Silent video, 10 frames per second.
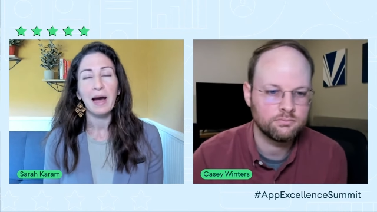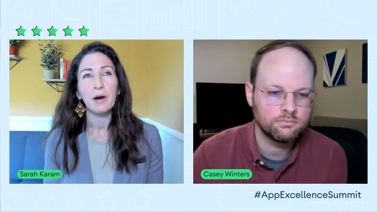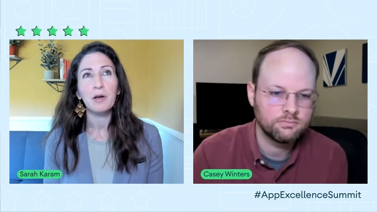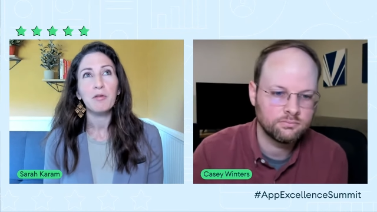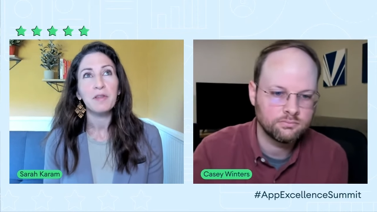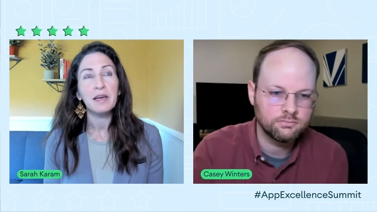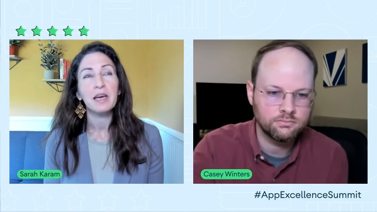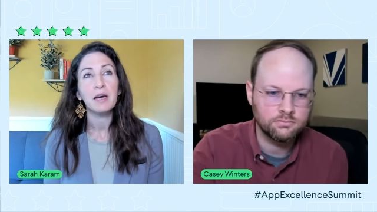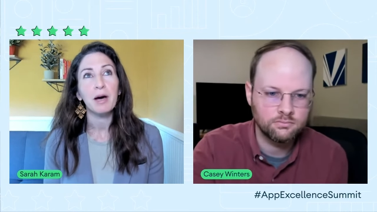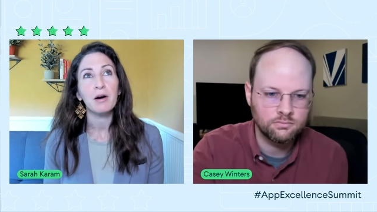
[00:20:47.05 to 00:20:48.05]
Speaker 1: How are you
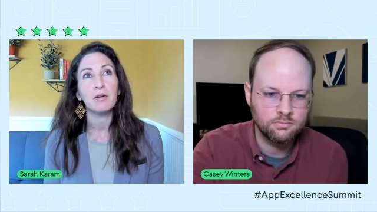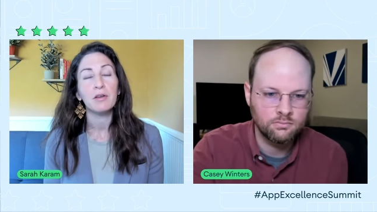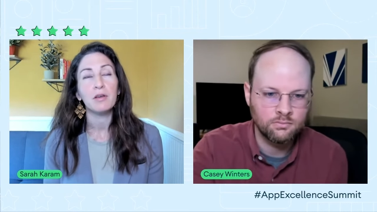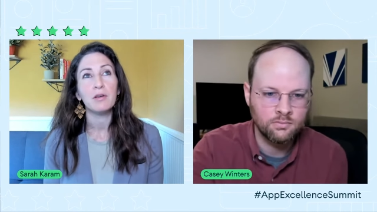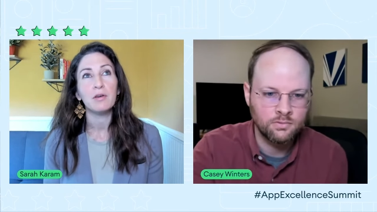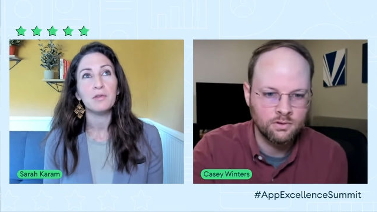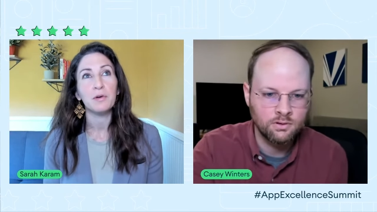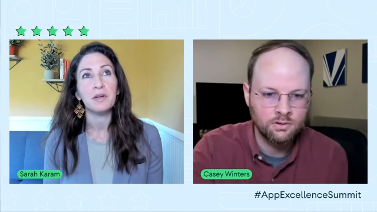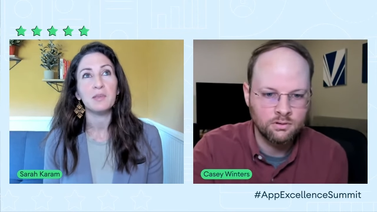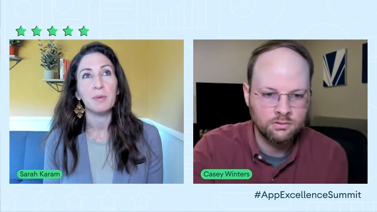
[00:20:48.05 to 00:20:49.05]
thinking about
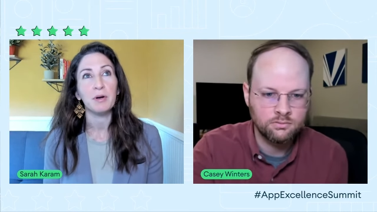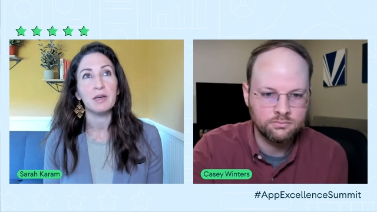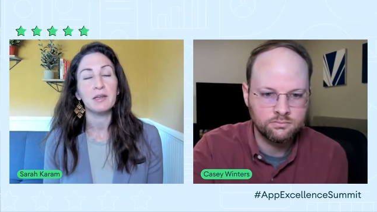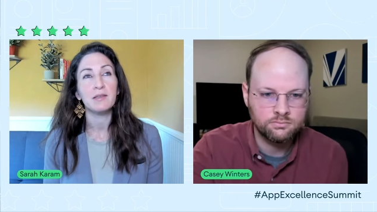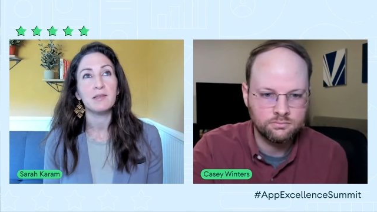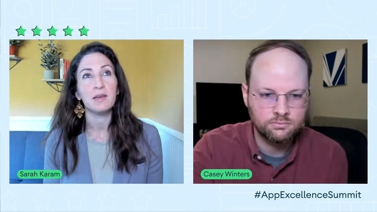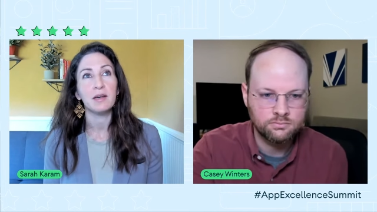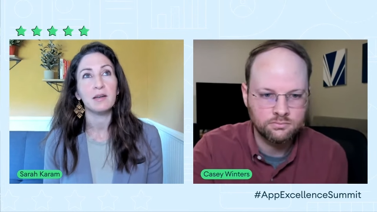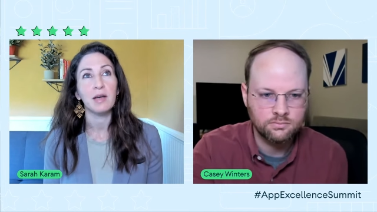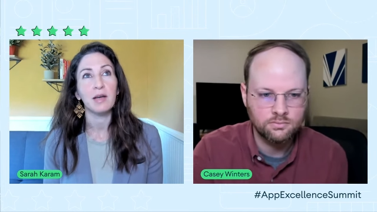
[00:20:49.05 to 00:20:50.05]
user experience
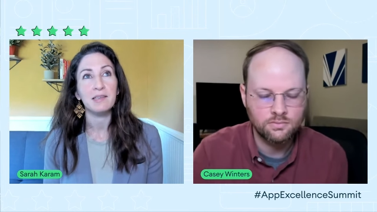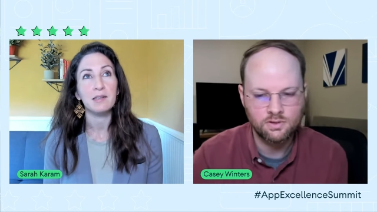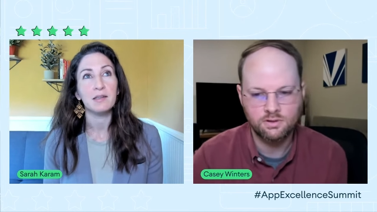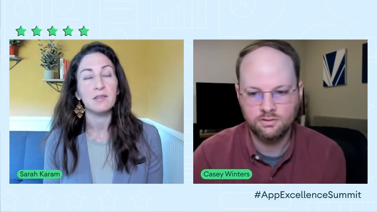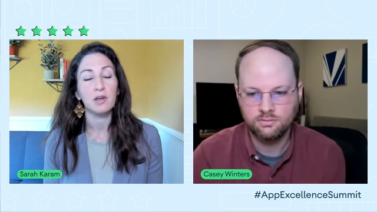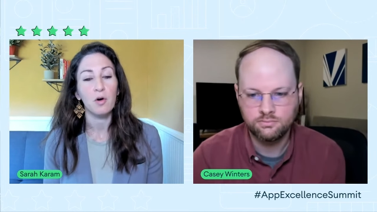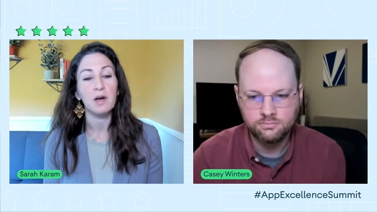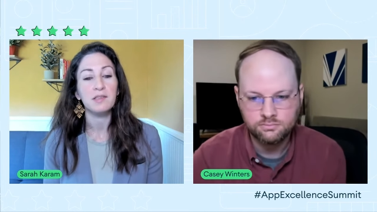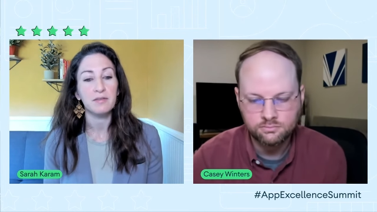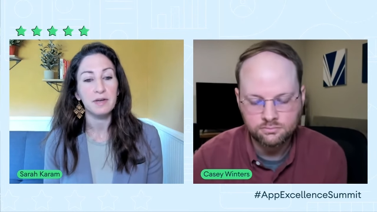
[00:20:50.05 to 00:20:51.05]
and excellence
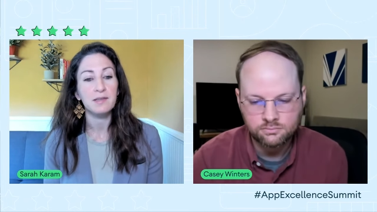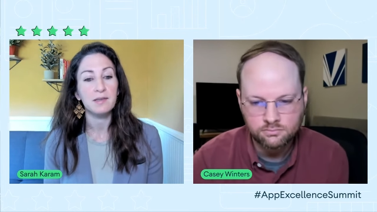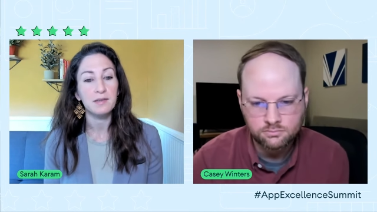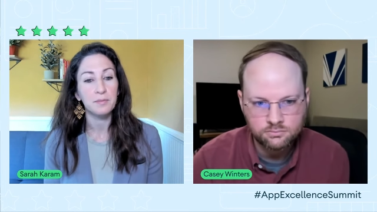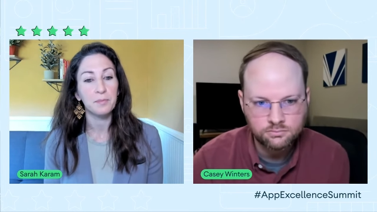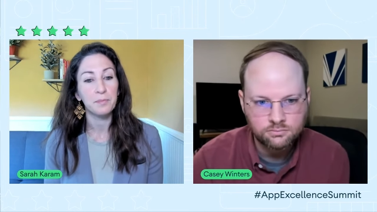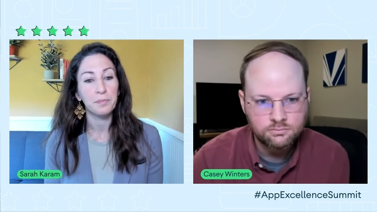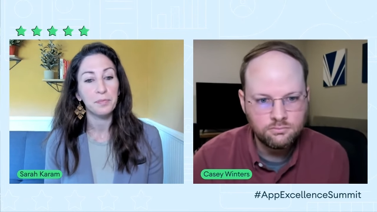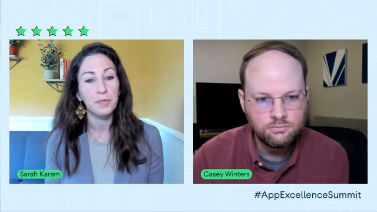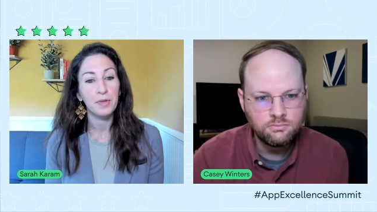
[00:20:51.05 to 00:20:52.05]
across devices?
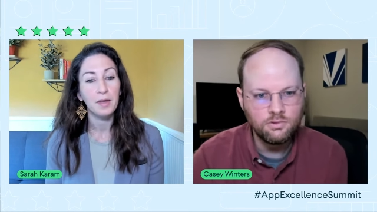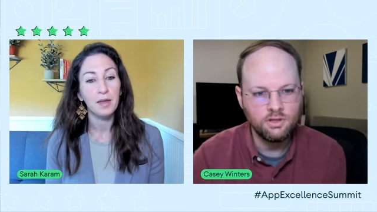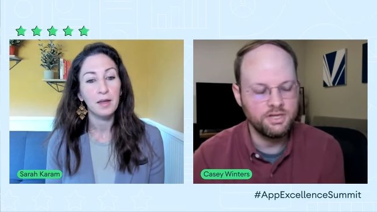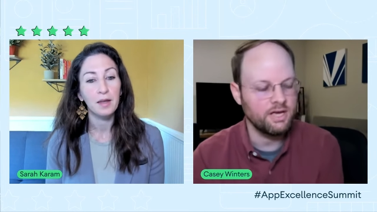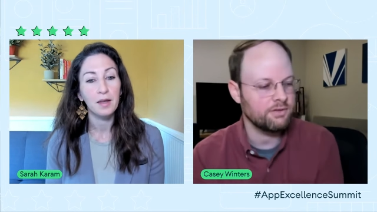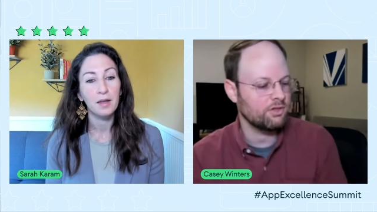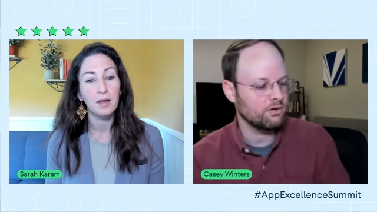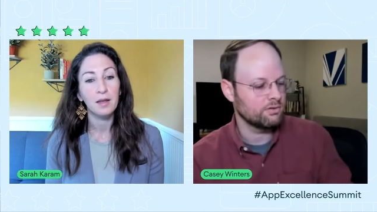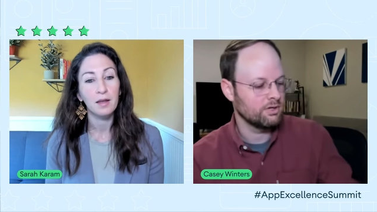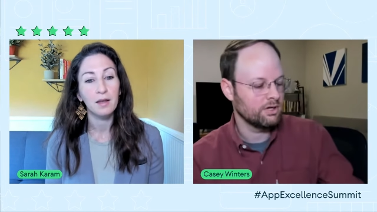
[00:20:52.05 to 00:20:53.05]
Speaker 2: Yeah,
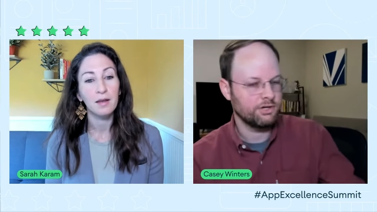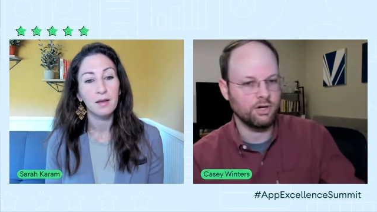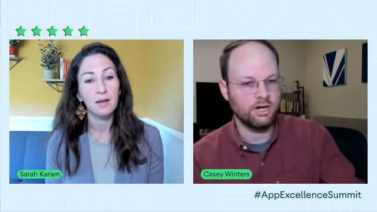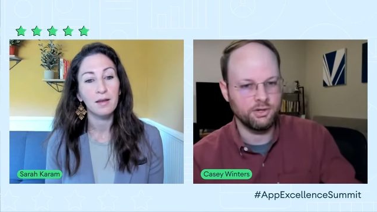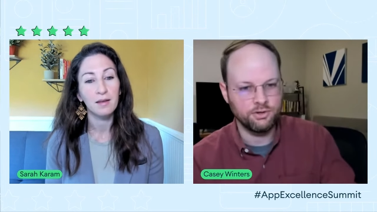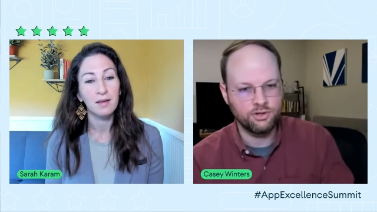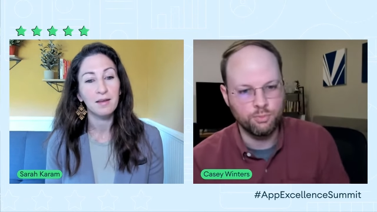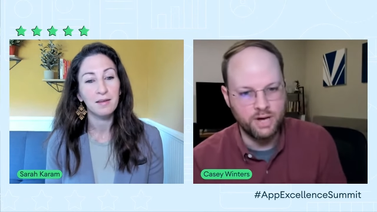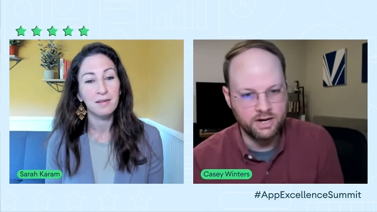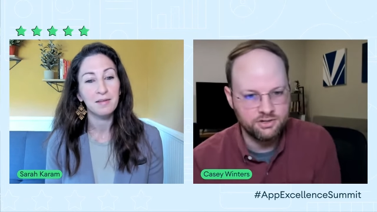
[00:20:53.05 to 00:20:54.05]
so I always
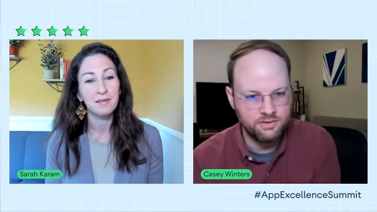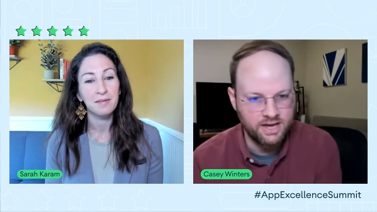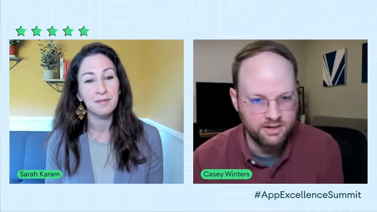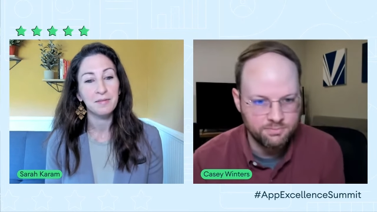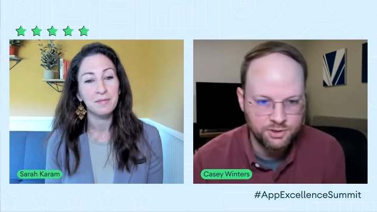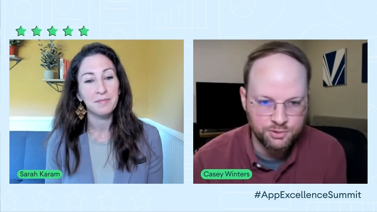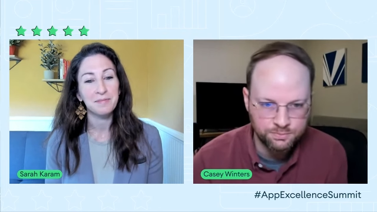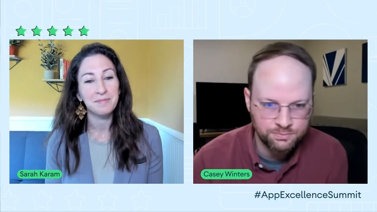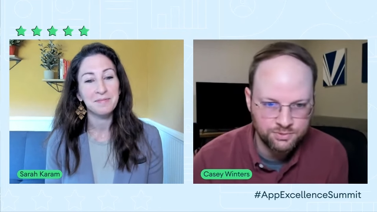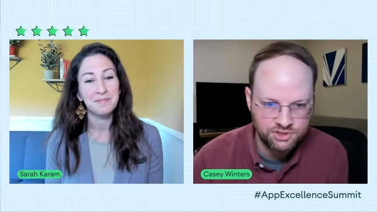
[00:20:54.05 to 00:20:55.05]
go back to that
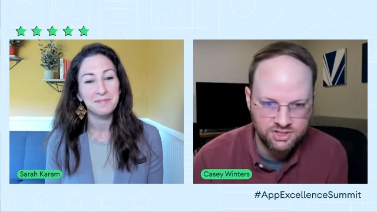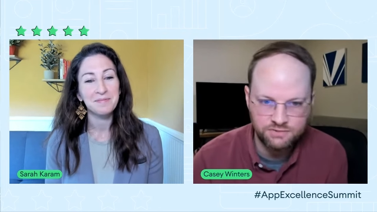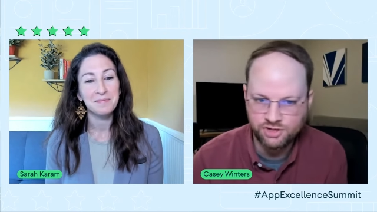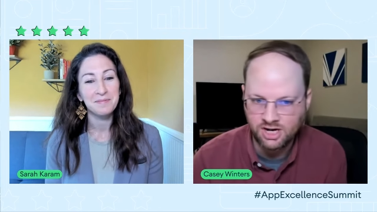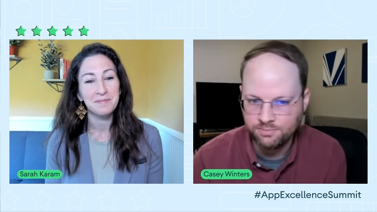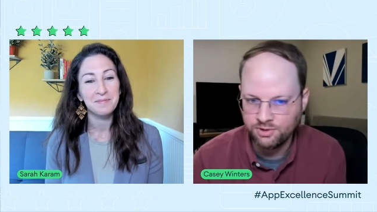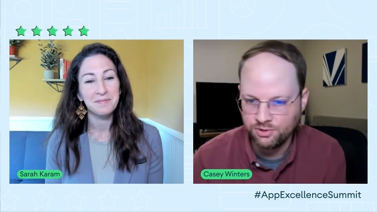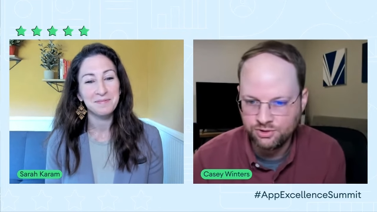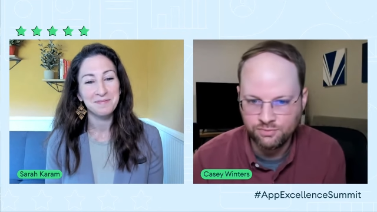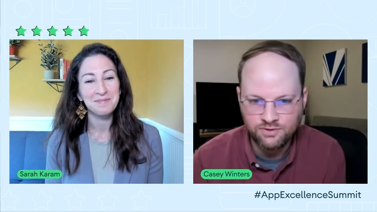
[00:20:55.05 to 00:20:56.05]
Steve
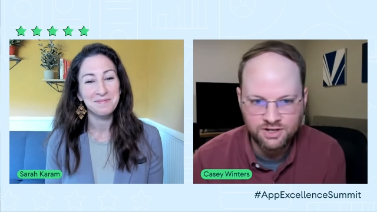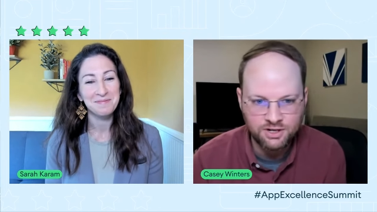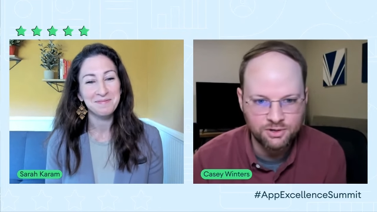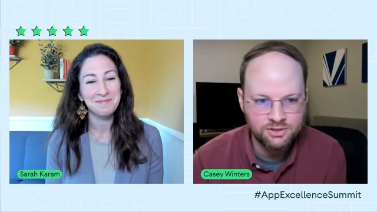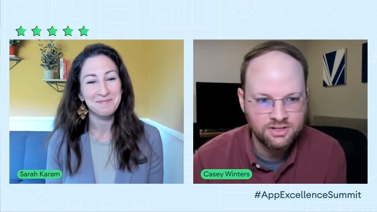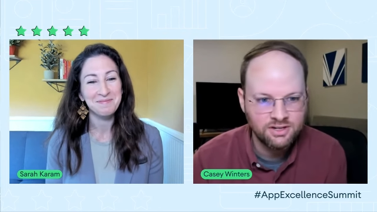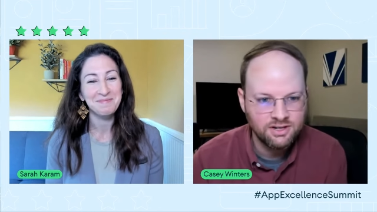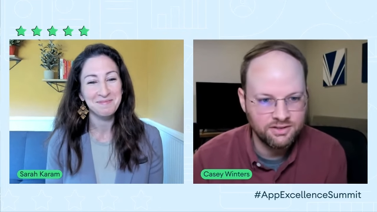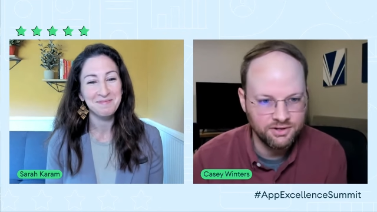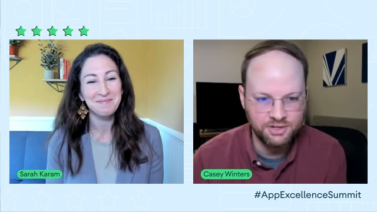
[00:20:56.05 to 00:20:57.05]
Jobs YouTube video.
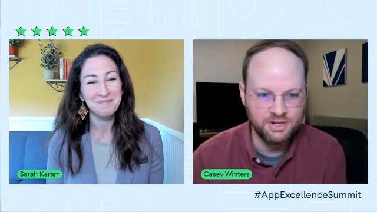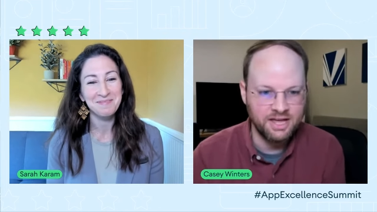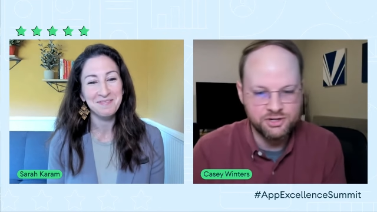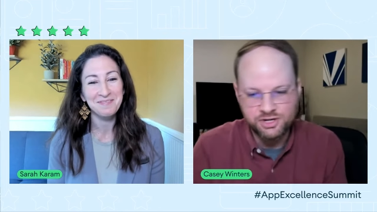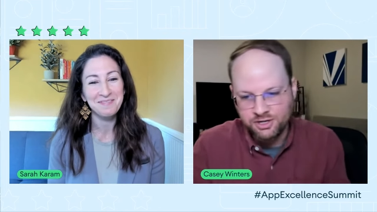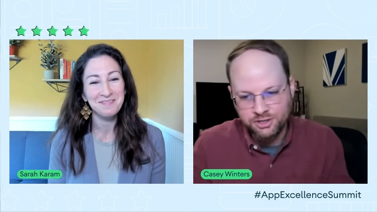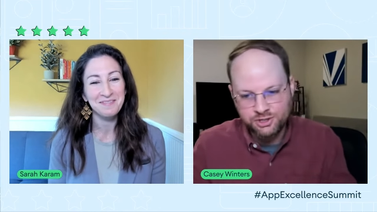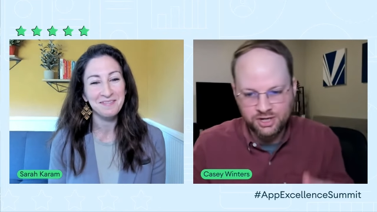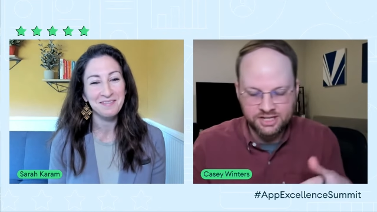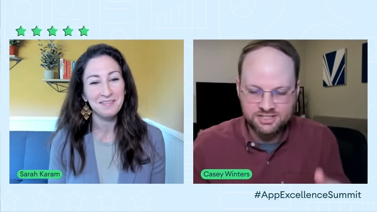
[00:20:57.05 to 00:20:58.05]
There, an
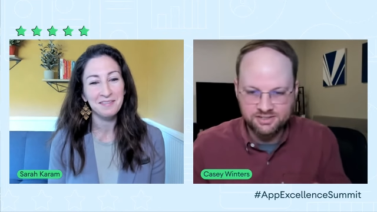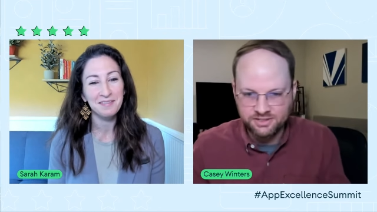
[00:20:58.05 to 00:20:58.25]
engineer tries